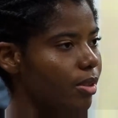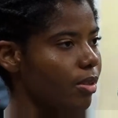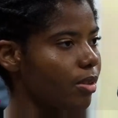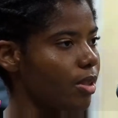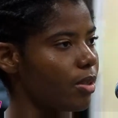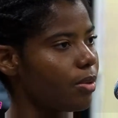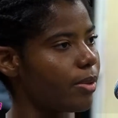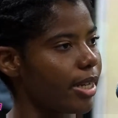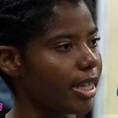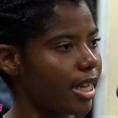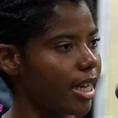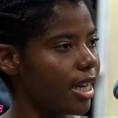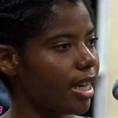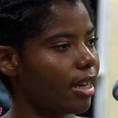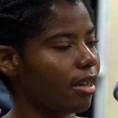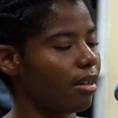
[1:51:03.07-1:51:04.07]

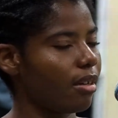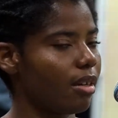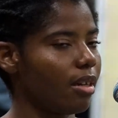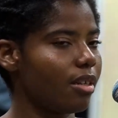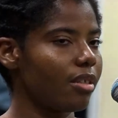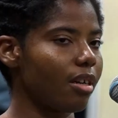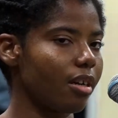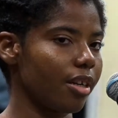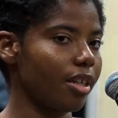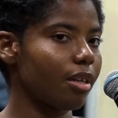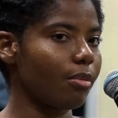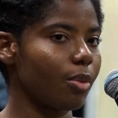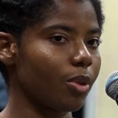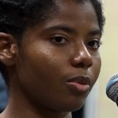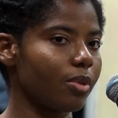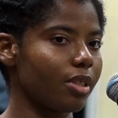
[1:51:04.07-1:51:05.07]
Q&A talking
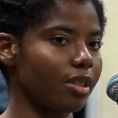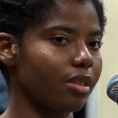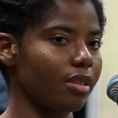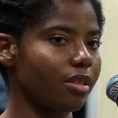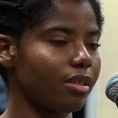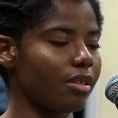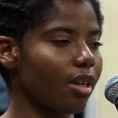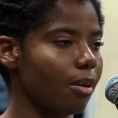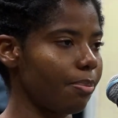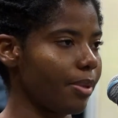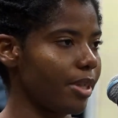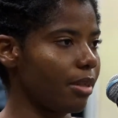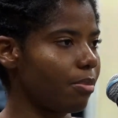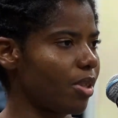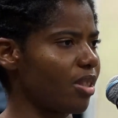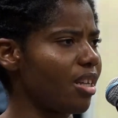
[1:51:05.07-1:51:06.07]
about this topic,
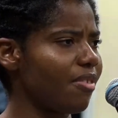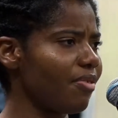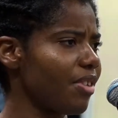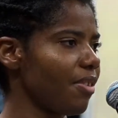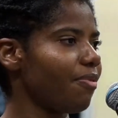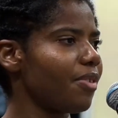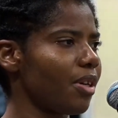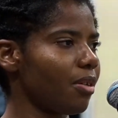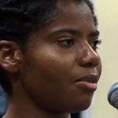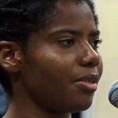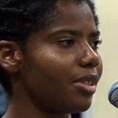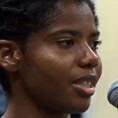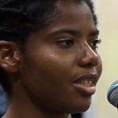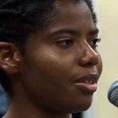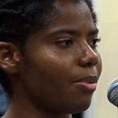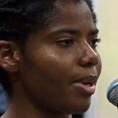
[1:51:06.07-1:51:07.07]
but they've never
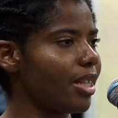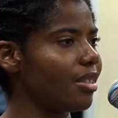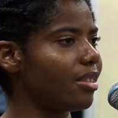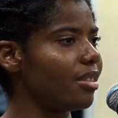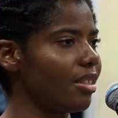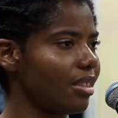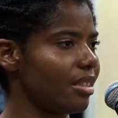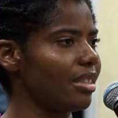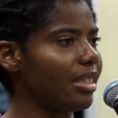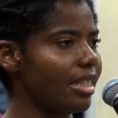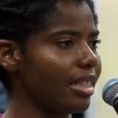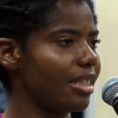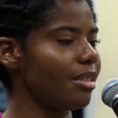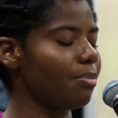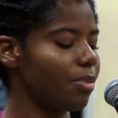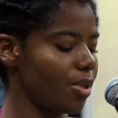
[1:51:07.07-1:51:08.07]
really went this
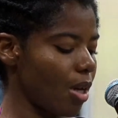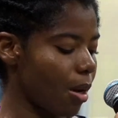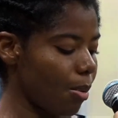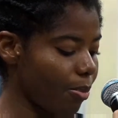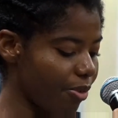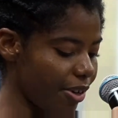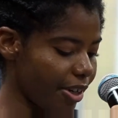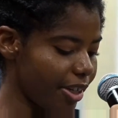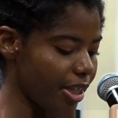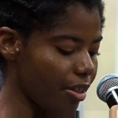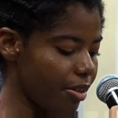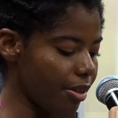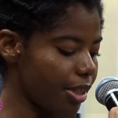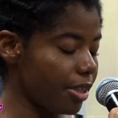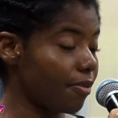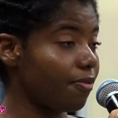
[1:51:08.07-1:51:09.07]
deep. So I'm very
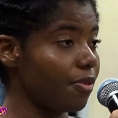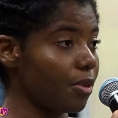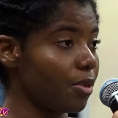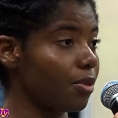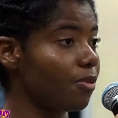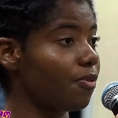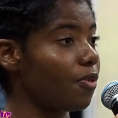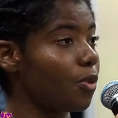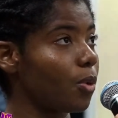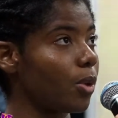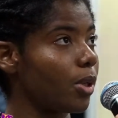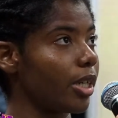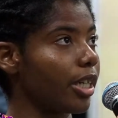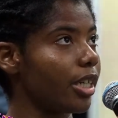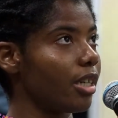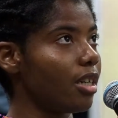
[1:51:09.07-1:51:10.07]
grateful
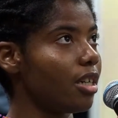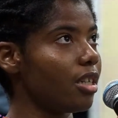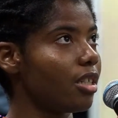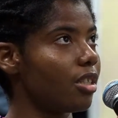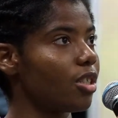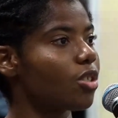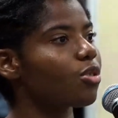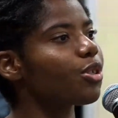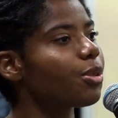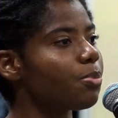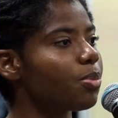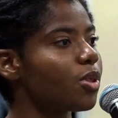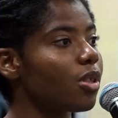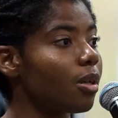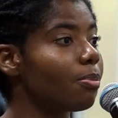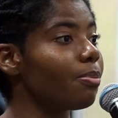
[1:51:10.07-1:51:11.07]
for the
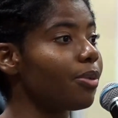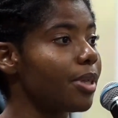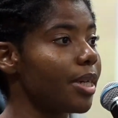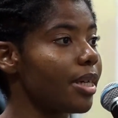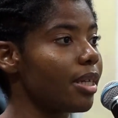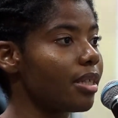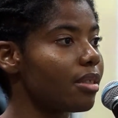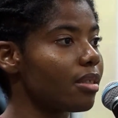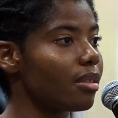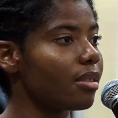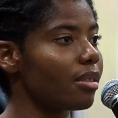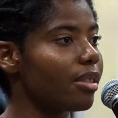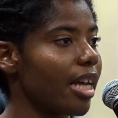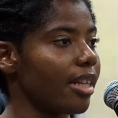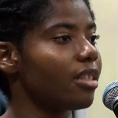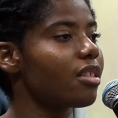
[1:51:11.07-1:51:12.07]
scripture base,
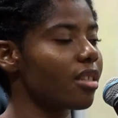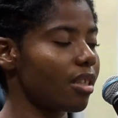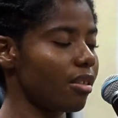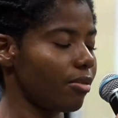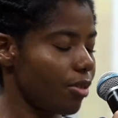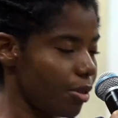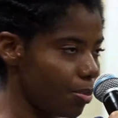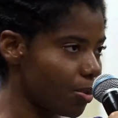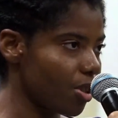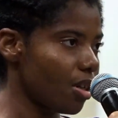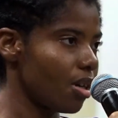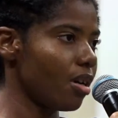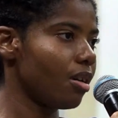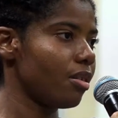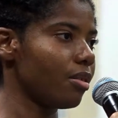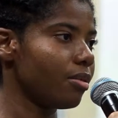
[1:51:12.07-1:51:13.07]
like the
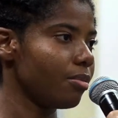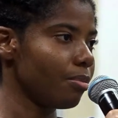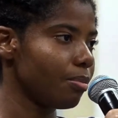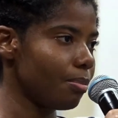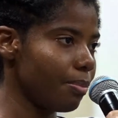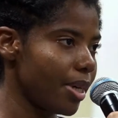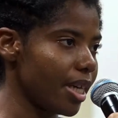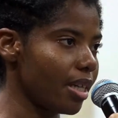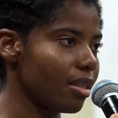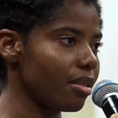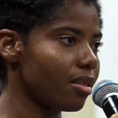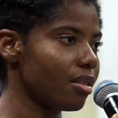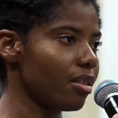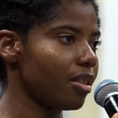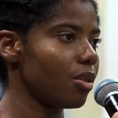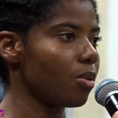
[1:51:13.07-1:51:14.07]
scripture
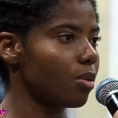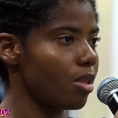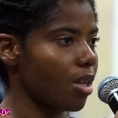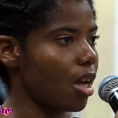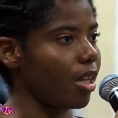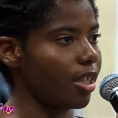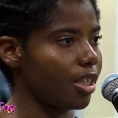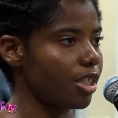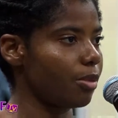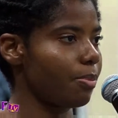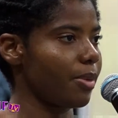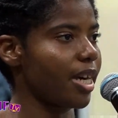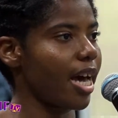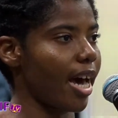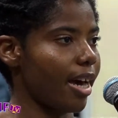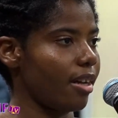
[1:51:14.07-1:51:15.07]
base, you know, knowledge
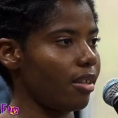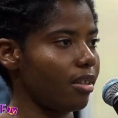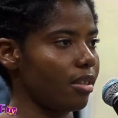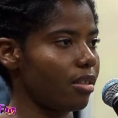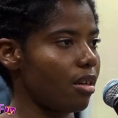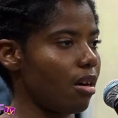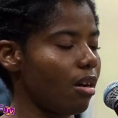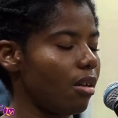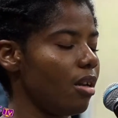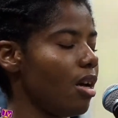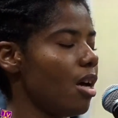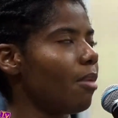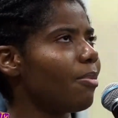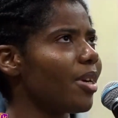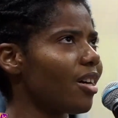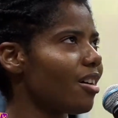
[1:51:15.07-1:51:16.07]
behind it all.
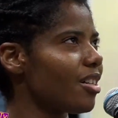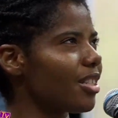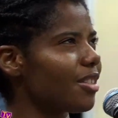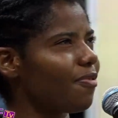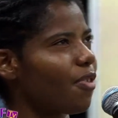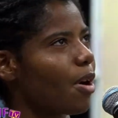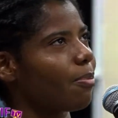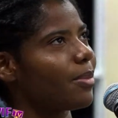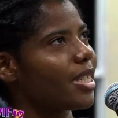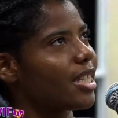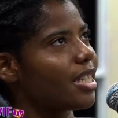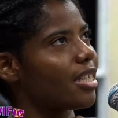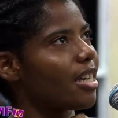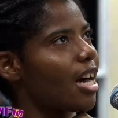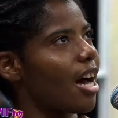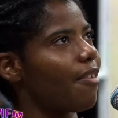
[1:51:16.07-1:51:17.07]
Because for
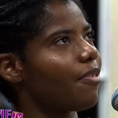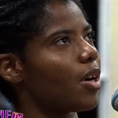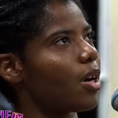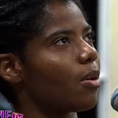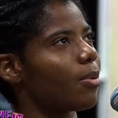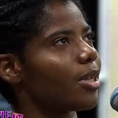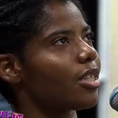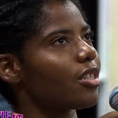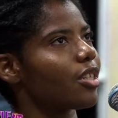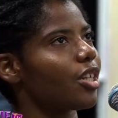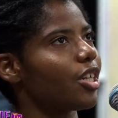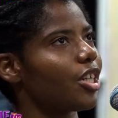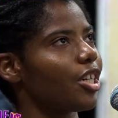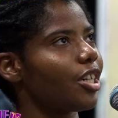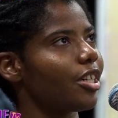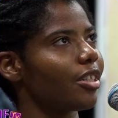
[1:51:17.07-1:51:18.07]
me, I've always
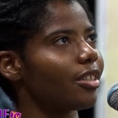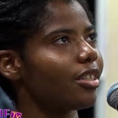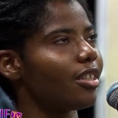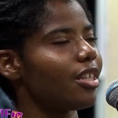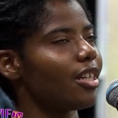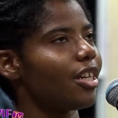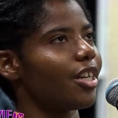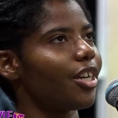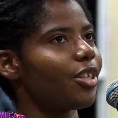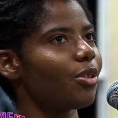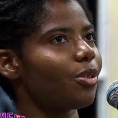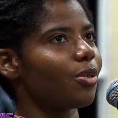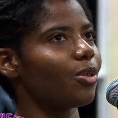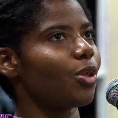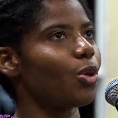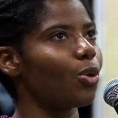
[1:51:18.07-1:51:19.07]
heard, you know,
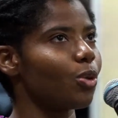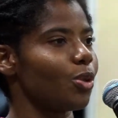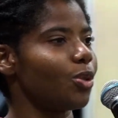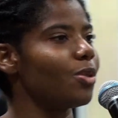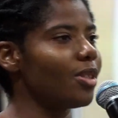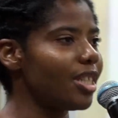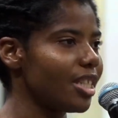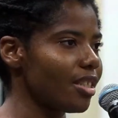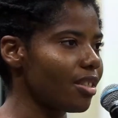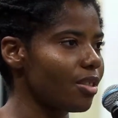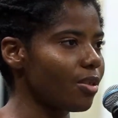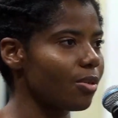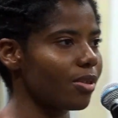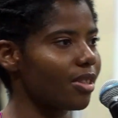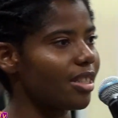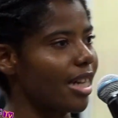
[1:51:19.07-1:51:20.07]
don't do this,
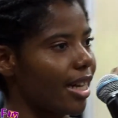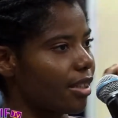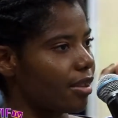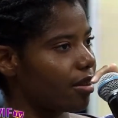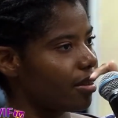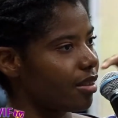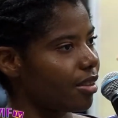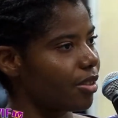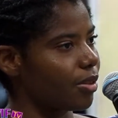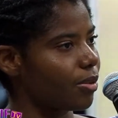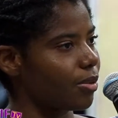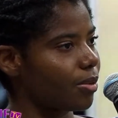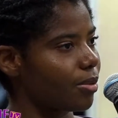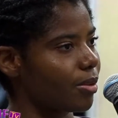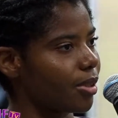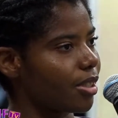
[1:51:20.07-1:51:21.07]
don't do that, you
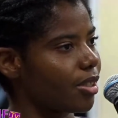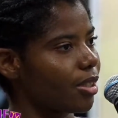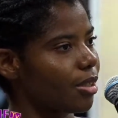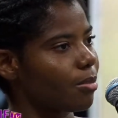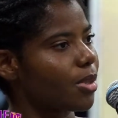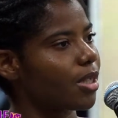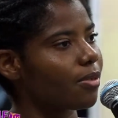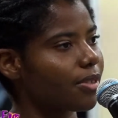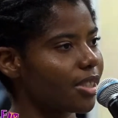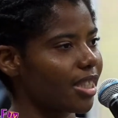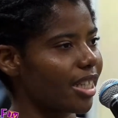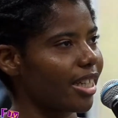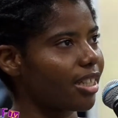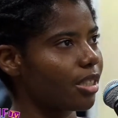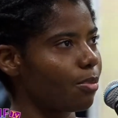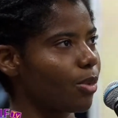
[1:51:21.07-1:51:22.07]
know, in terms of
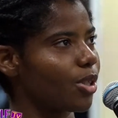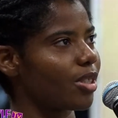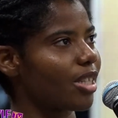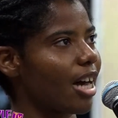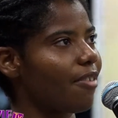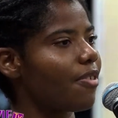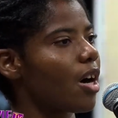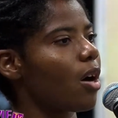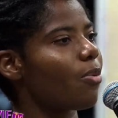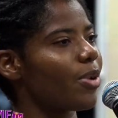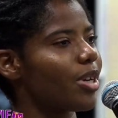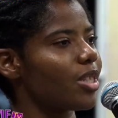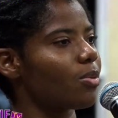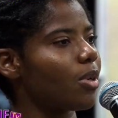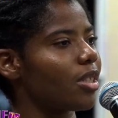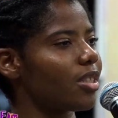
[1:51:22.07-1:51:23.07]
sex. But I've always
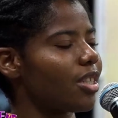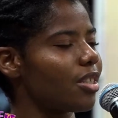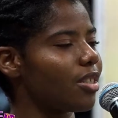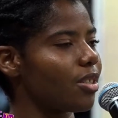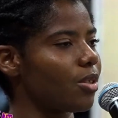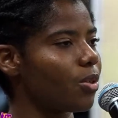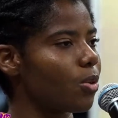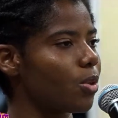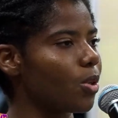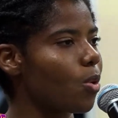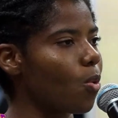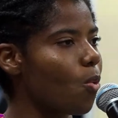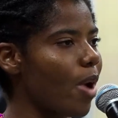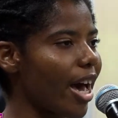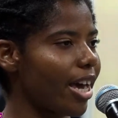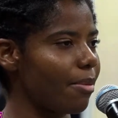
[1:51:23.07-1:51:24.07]
wanted to know the
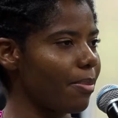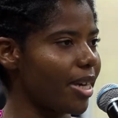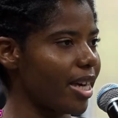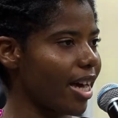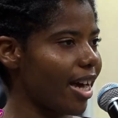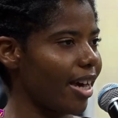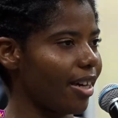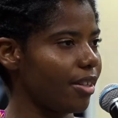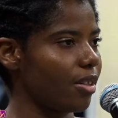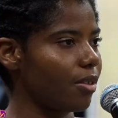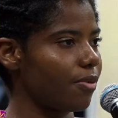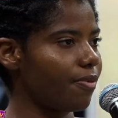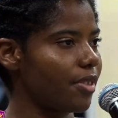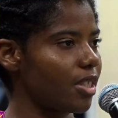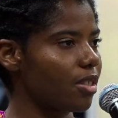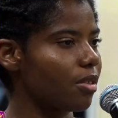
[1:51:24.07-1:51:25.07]
why behind of
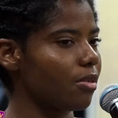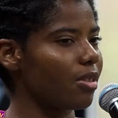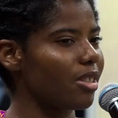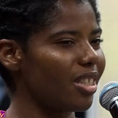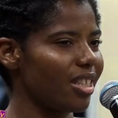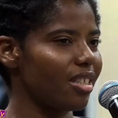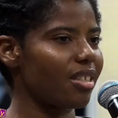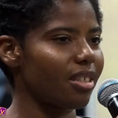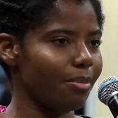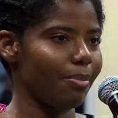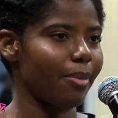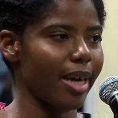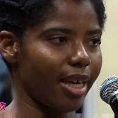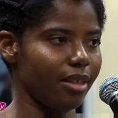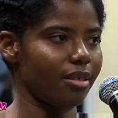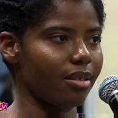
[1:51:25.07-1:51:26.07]
it, to really
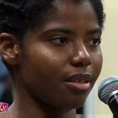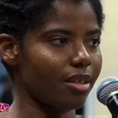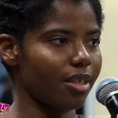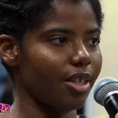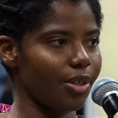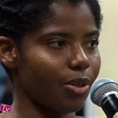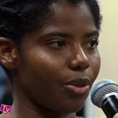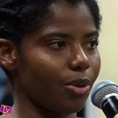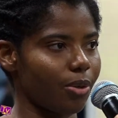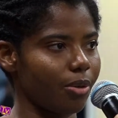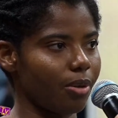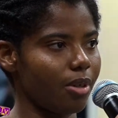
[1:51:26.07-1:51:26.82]
cement, you know,